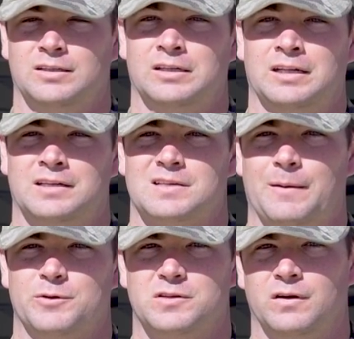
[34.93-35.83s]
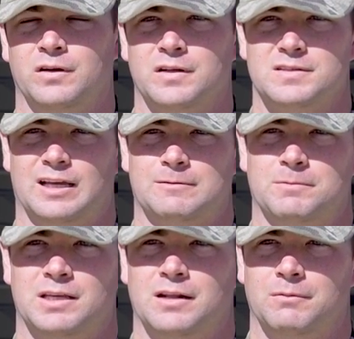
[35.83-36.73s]
getting us opportunities like
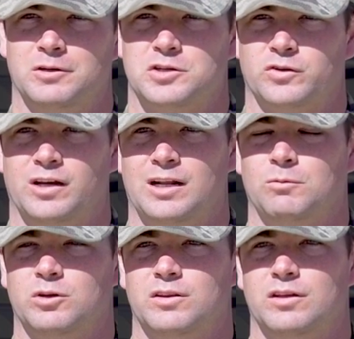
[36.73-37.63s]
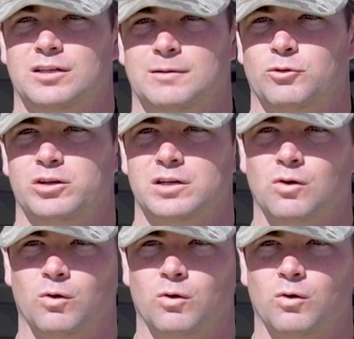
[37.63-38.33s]
being able to train with the Marine